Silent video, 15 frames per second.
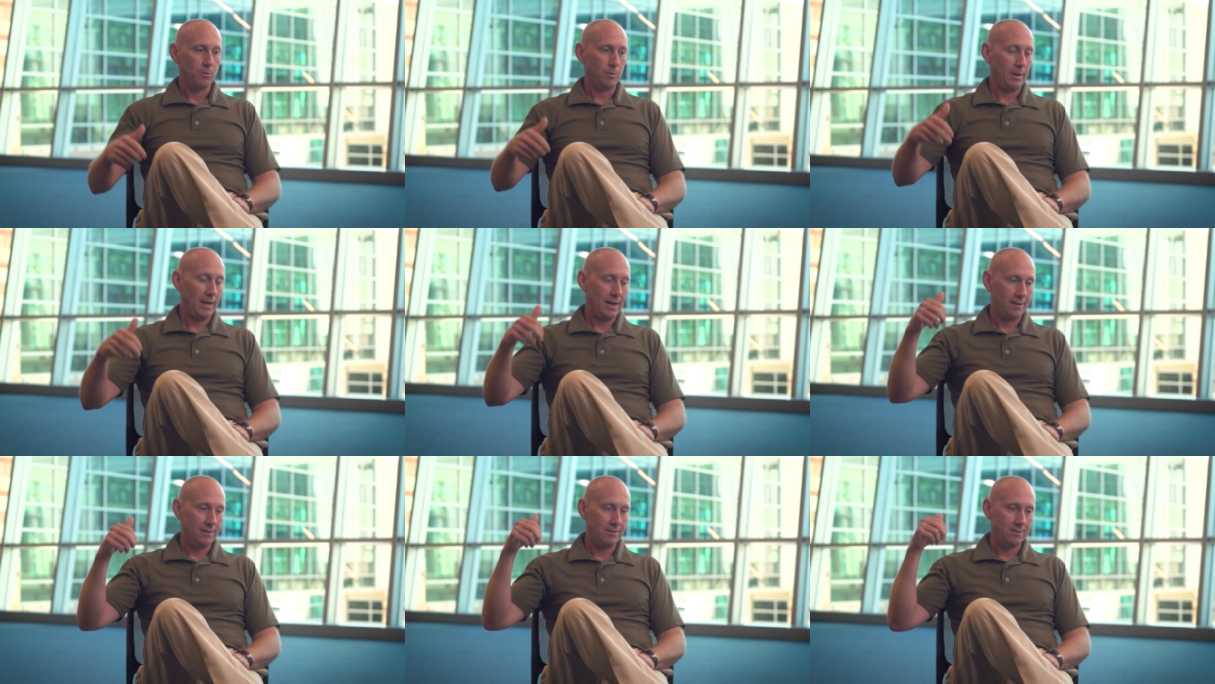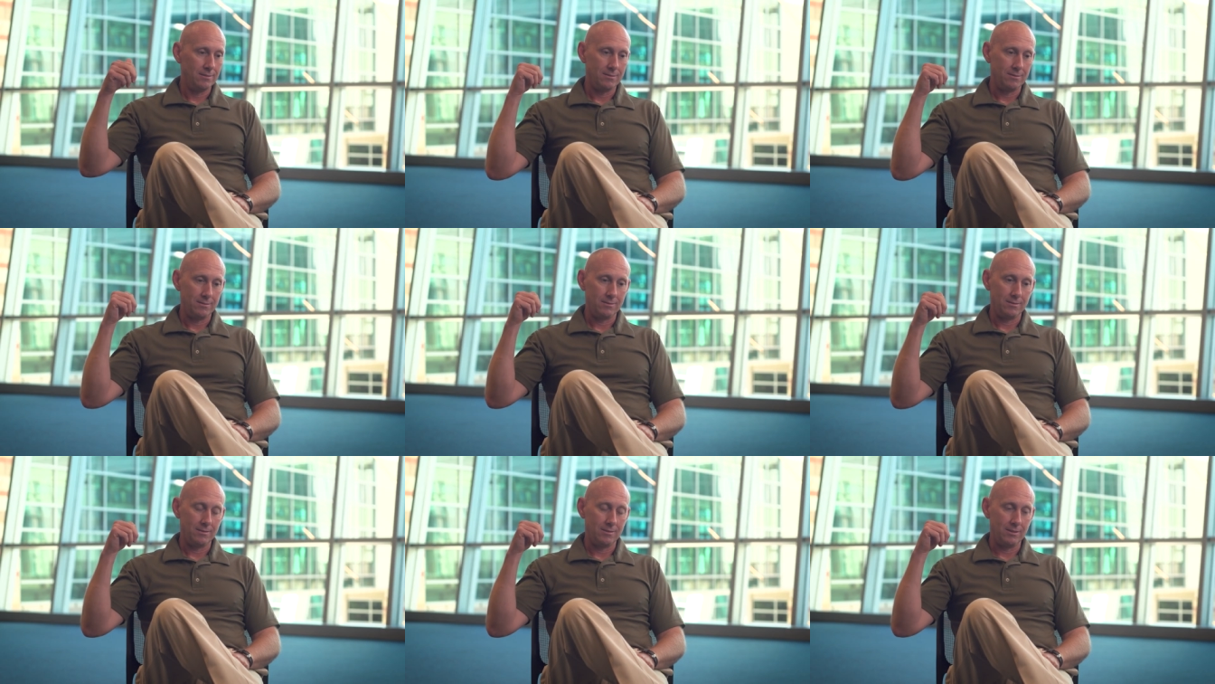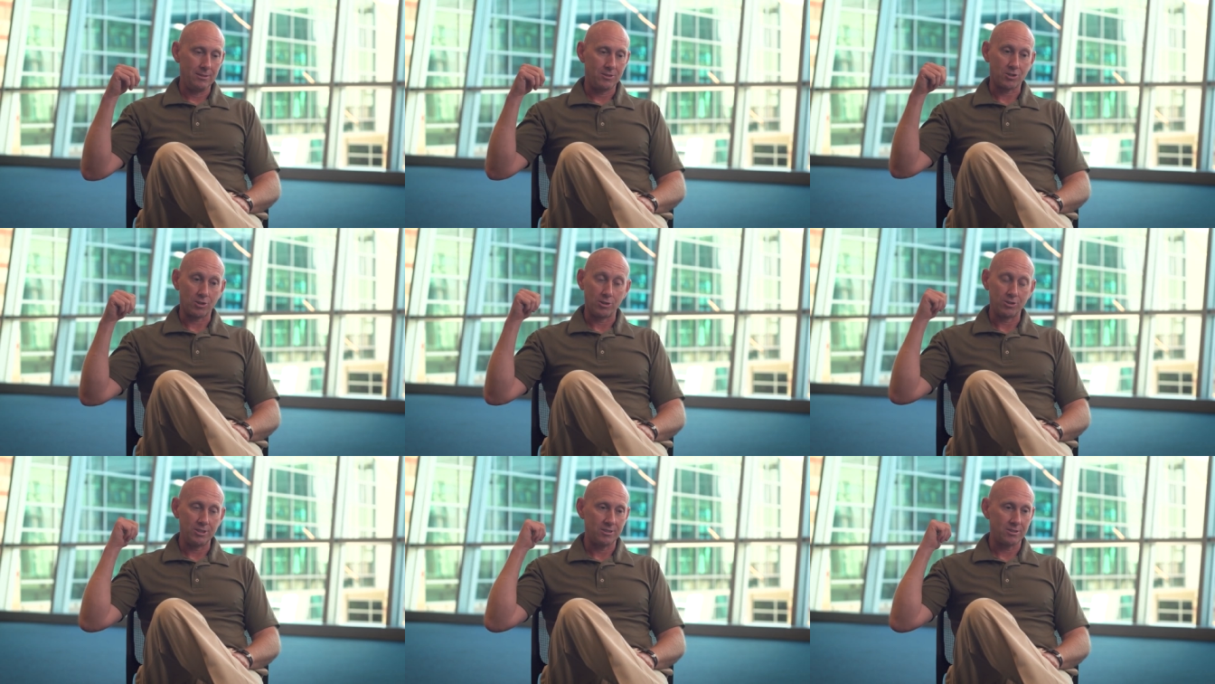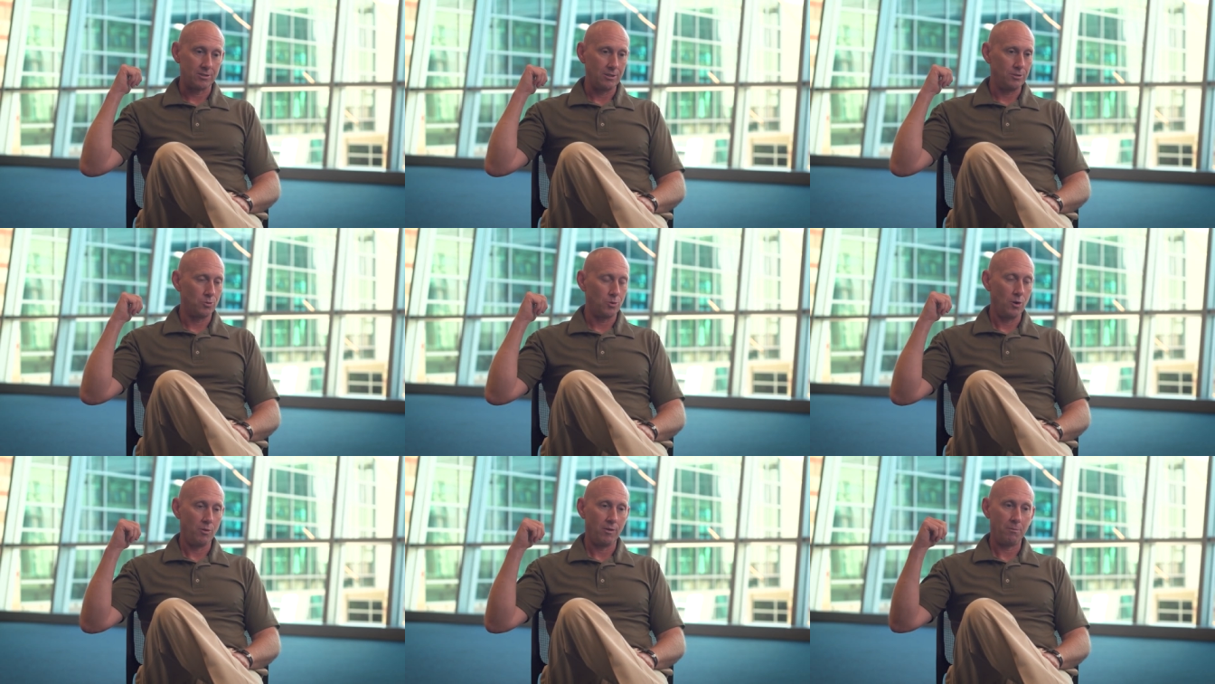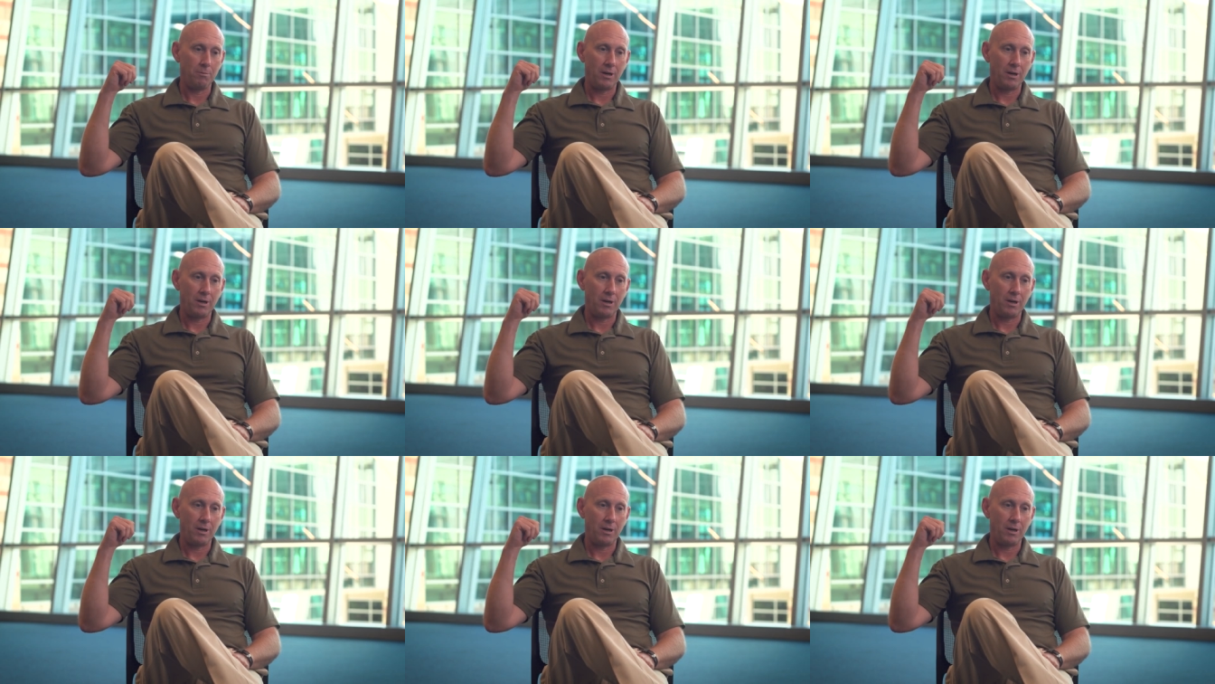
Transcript: We had insurgents that drove up